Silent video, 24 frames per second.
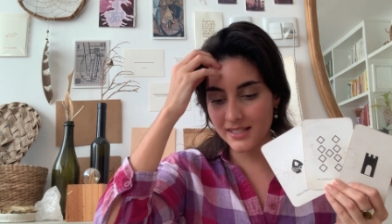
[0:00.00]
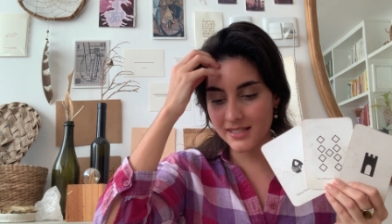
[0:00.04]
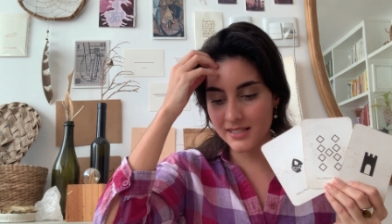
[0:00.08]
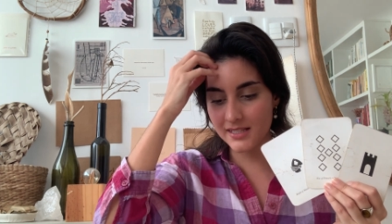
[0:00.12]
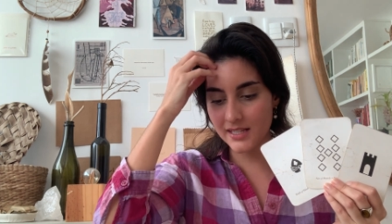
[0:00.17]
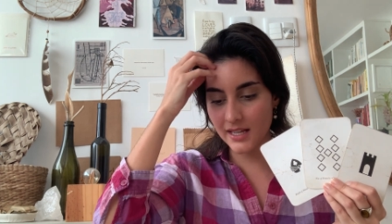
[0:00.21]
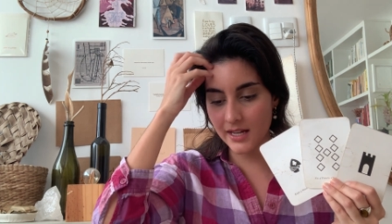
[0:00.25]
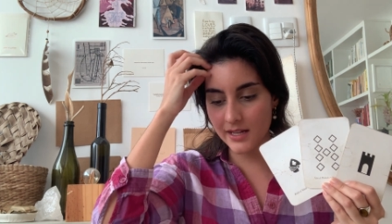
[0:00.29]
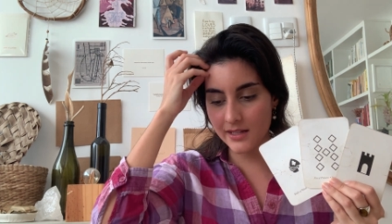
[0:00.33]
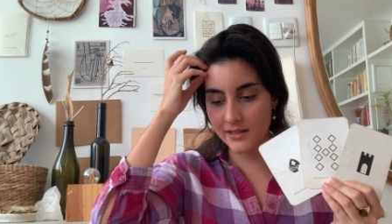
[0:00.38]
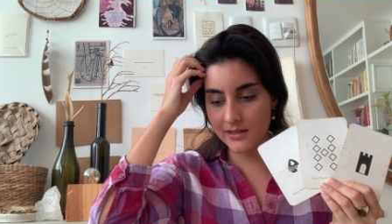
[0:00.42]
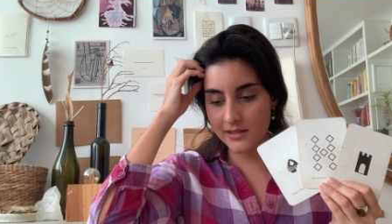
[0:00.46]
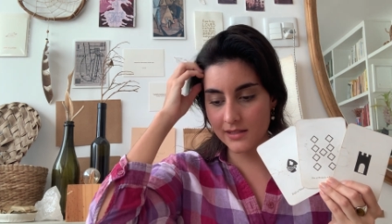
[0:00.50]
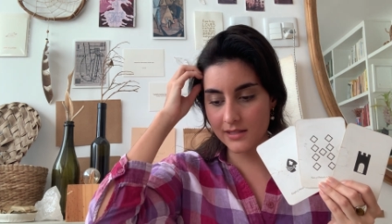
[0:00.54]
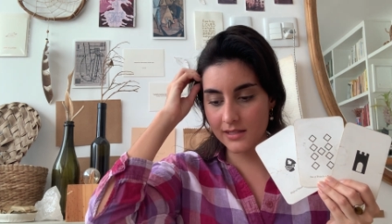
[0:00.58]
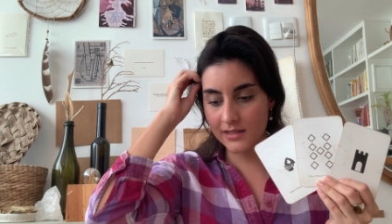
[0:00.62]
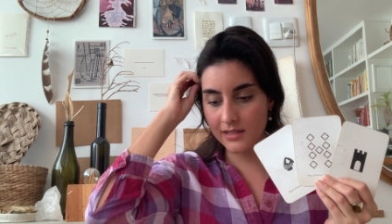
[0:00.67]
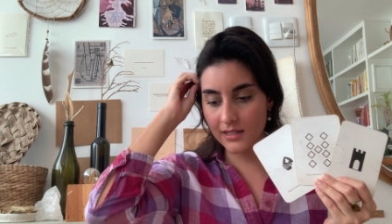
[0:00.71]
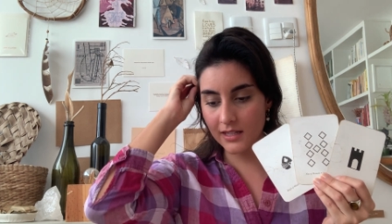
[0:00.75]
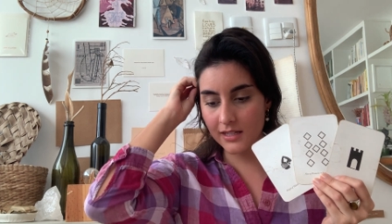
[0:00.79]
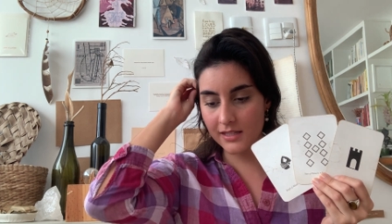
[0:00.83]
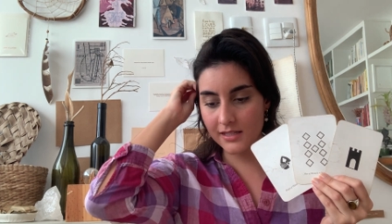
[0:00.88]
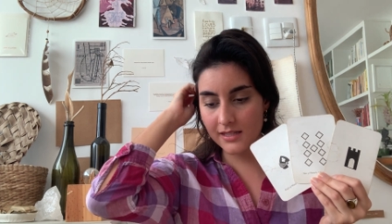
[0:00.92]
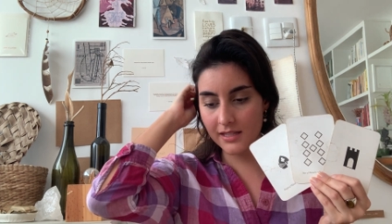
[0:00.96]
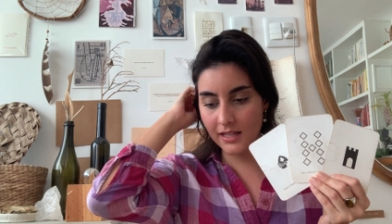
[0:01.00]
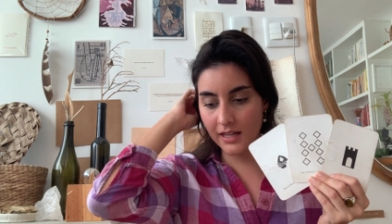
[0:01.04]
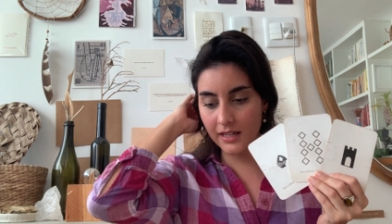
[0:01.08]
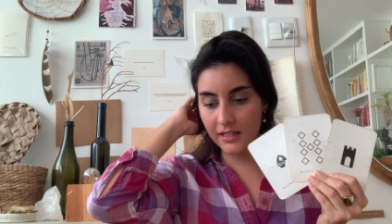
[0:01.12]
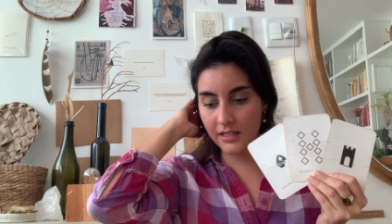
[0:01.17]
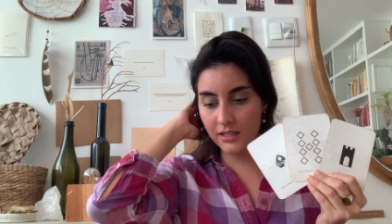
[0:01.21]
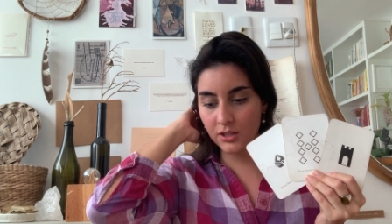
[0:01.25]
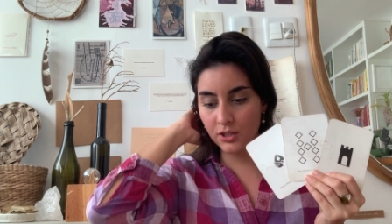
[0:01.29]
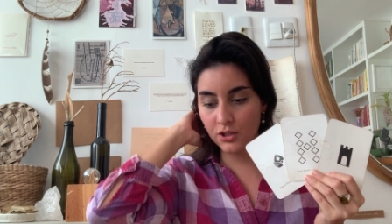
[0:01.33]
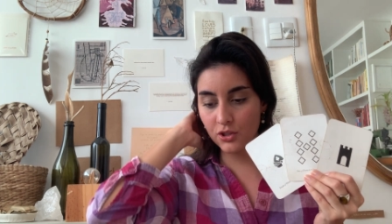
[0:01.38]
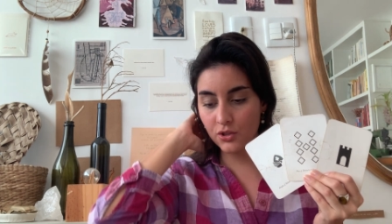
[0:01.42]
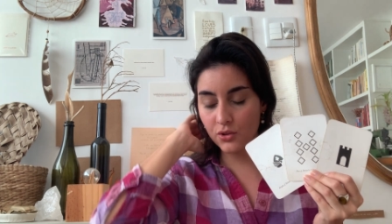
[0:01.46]
sense. It's
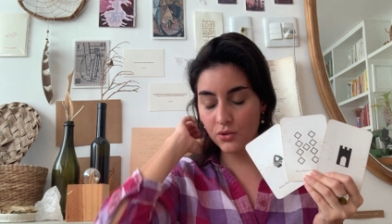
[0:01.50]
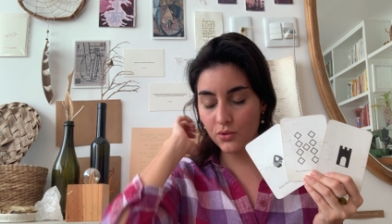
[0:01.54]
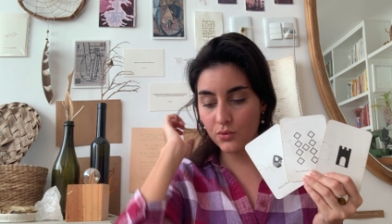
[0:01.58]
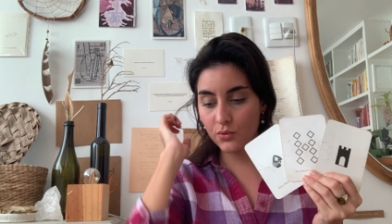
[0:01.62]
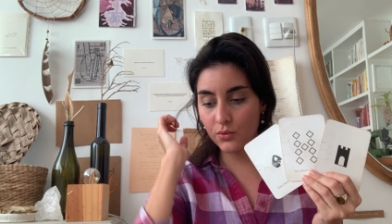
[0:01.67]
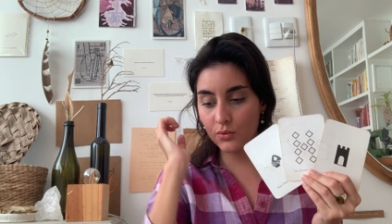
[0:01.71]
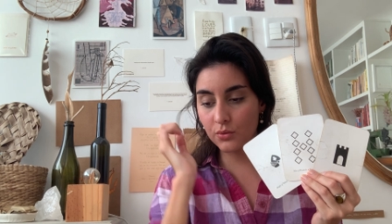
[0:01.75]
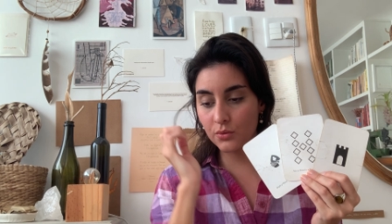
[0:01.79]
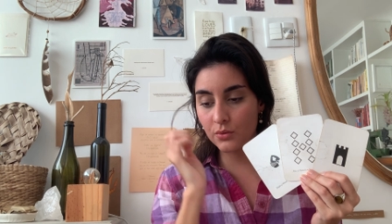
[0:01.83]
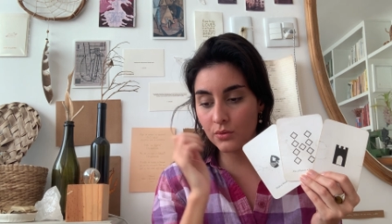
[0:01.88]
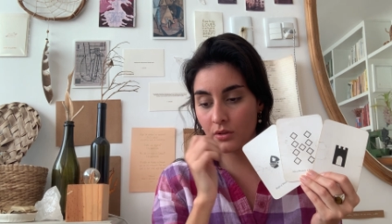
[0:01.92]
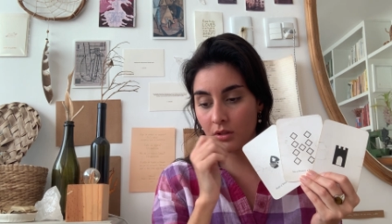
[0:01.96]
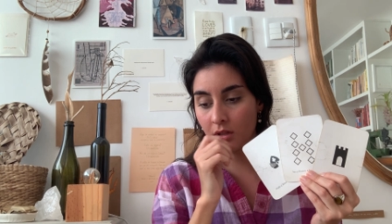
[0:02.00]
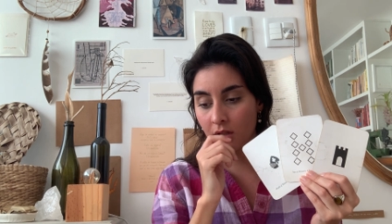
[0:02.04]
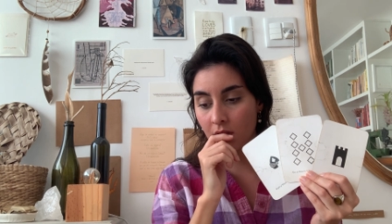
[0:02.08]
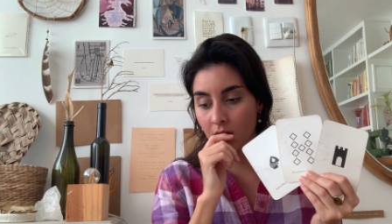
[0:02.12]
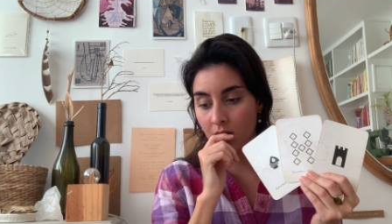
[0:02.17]
like you,